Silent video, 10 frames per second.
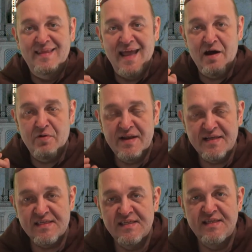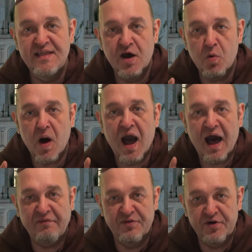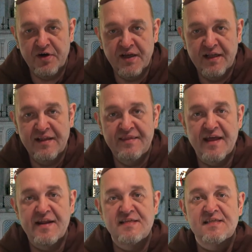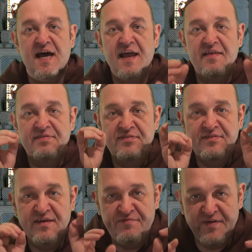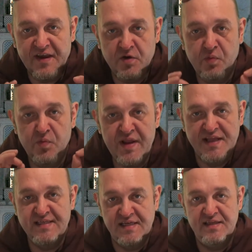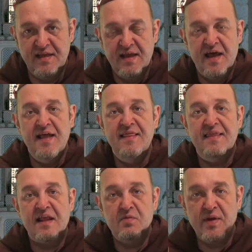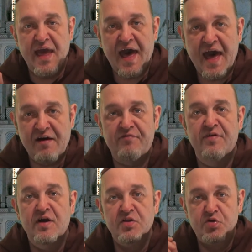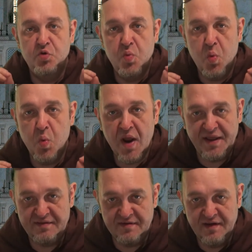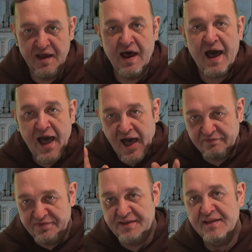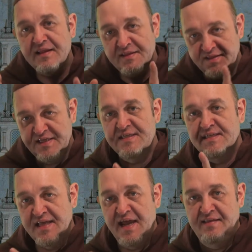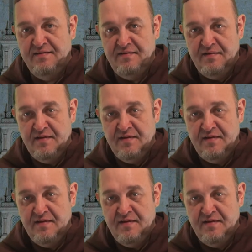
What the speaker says: There is no other than a scientific reason that we have to wait until this date.